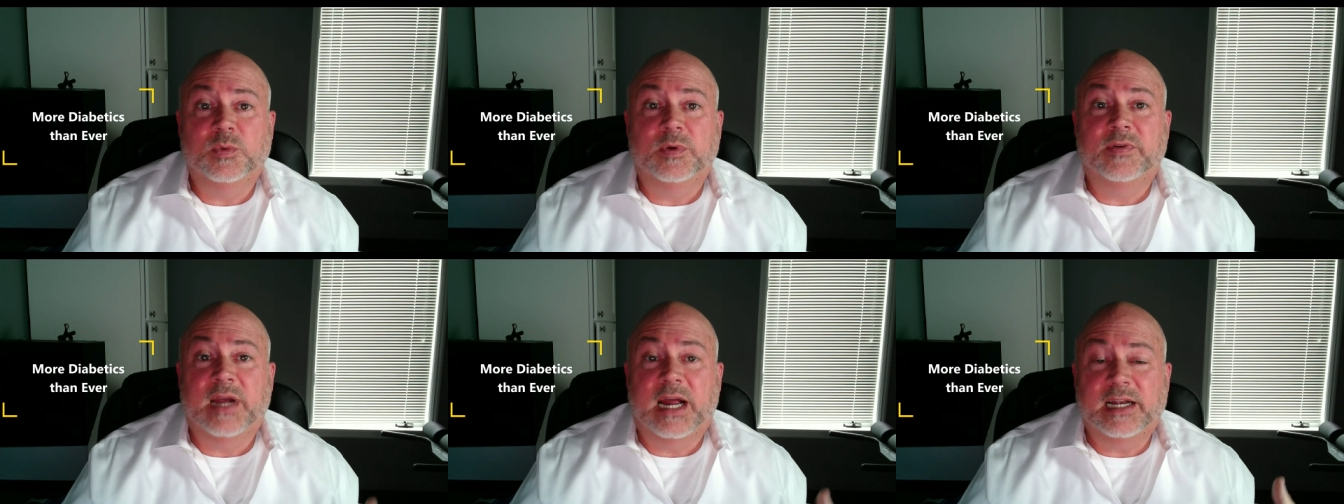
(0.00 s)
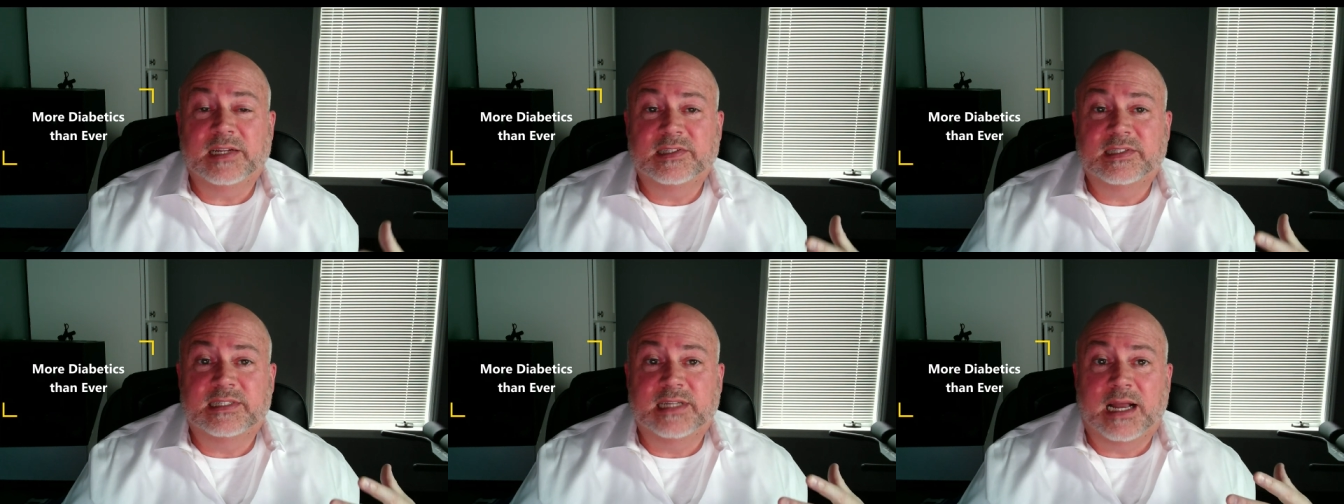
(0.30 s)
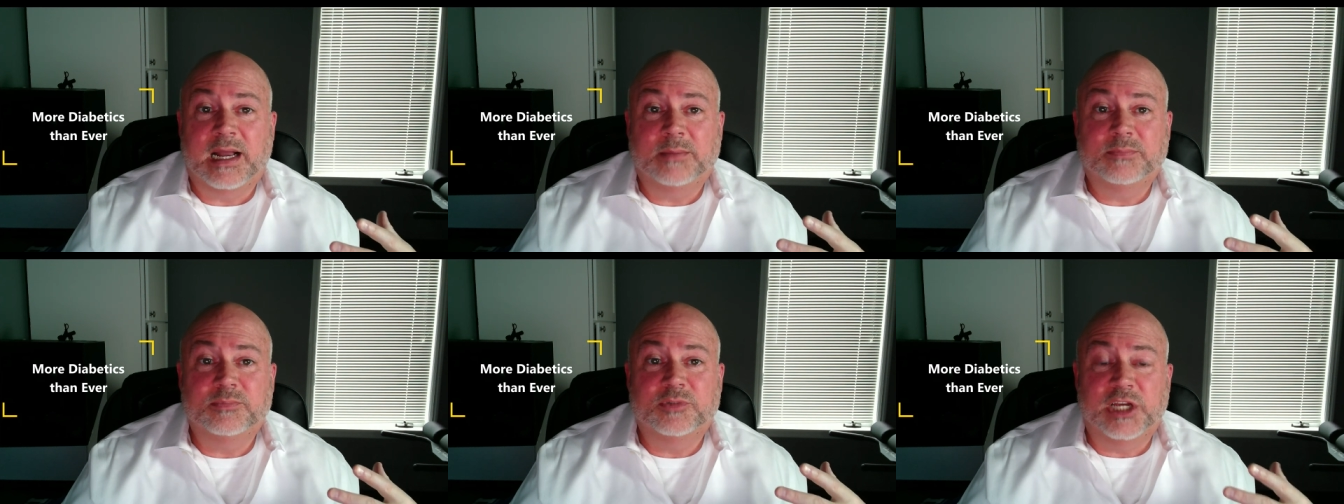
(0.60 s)
We've got to
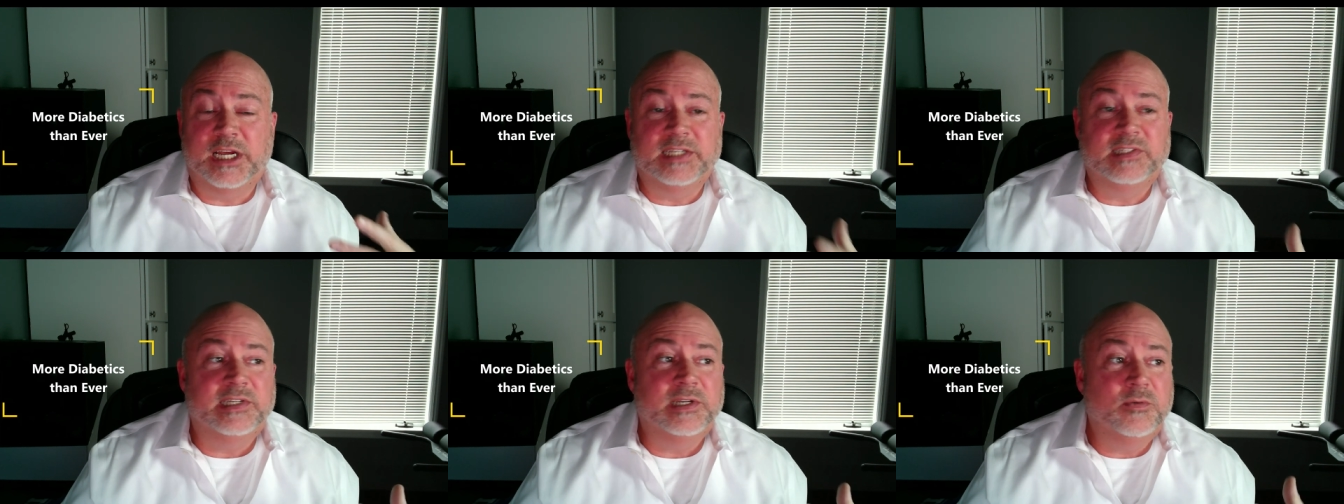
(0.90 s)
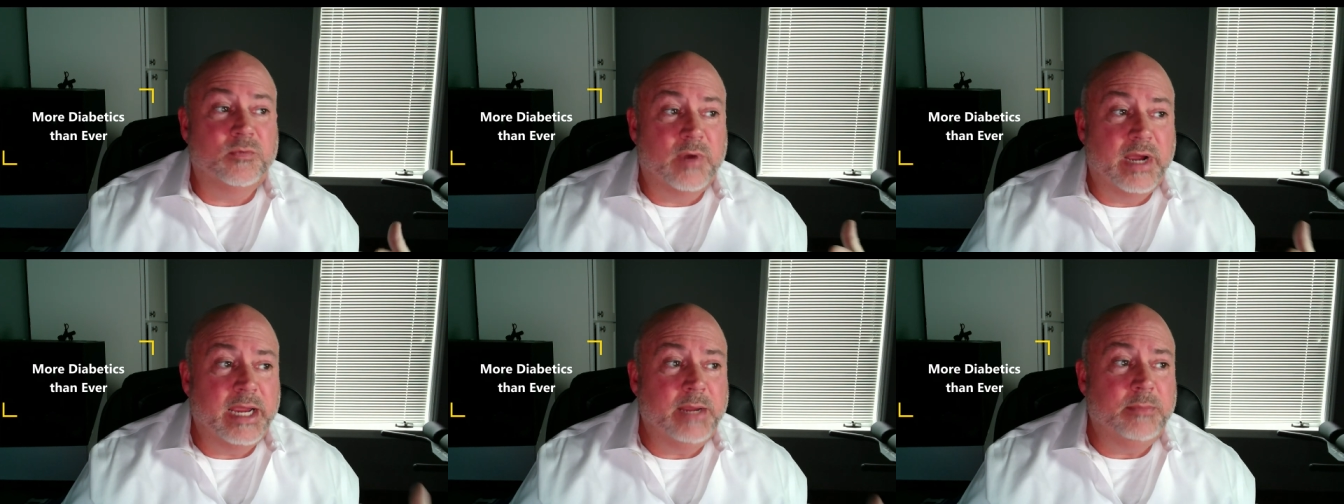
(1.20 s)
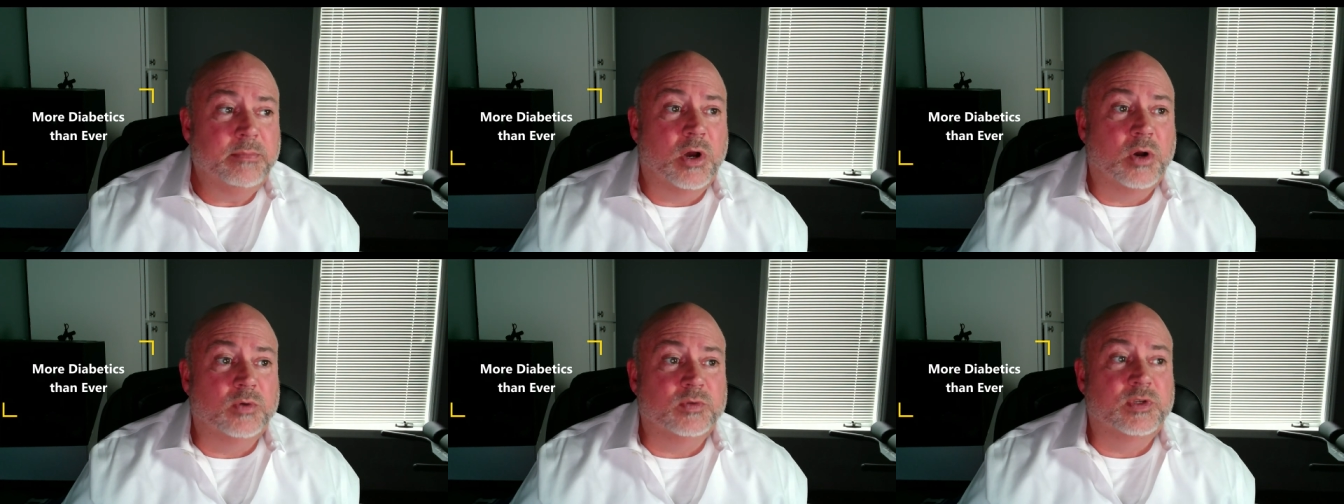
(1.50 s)
stop chasing
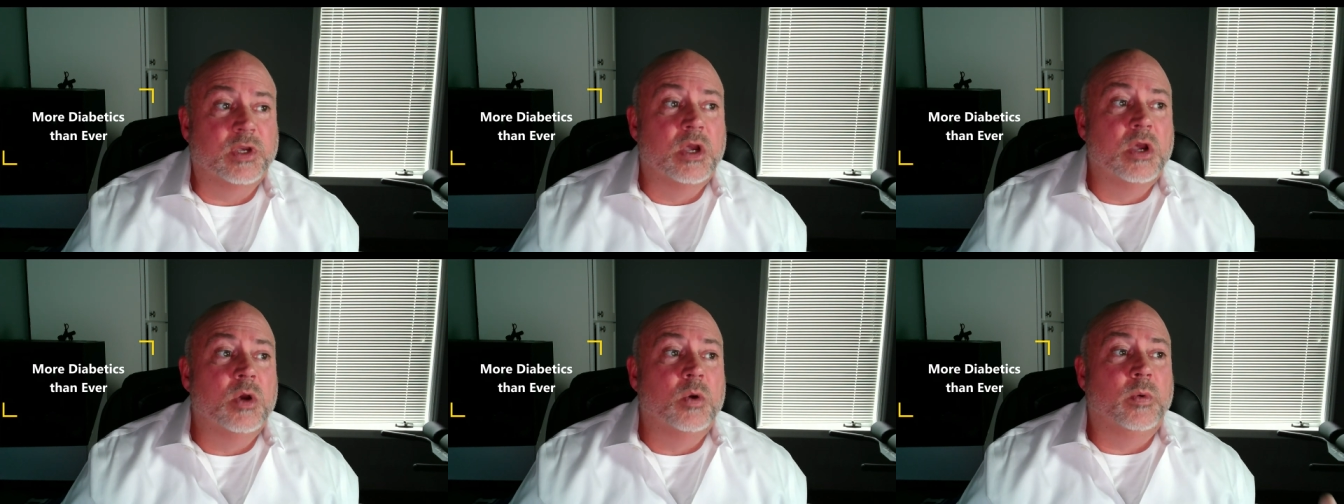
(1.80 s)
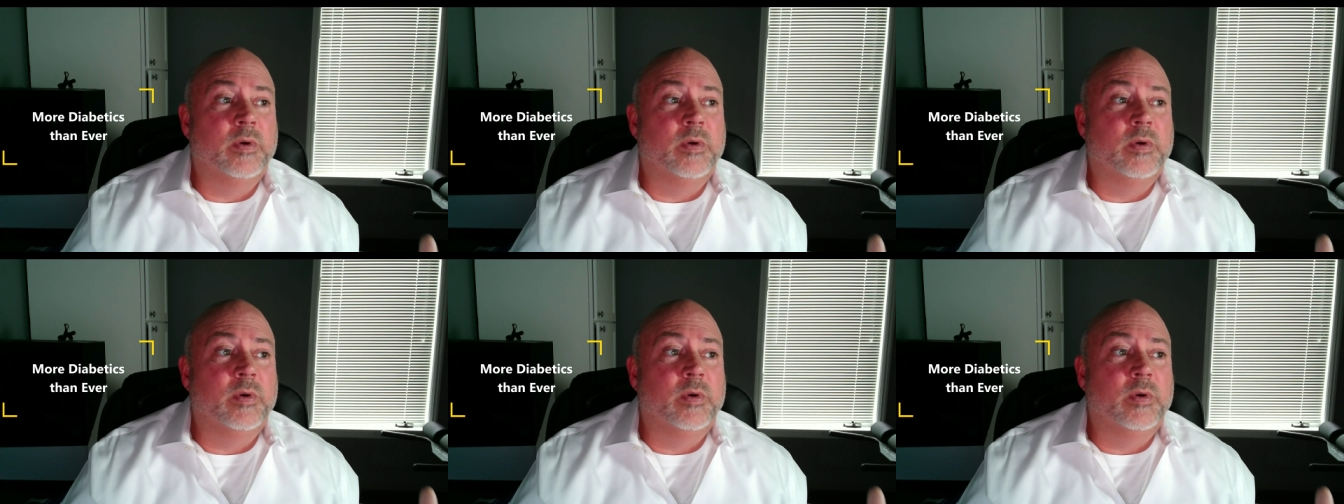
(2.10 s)
rainbows.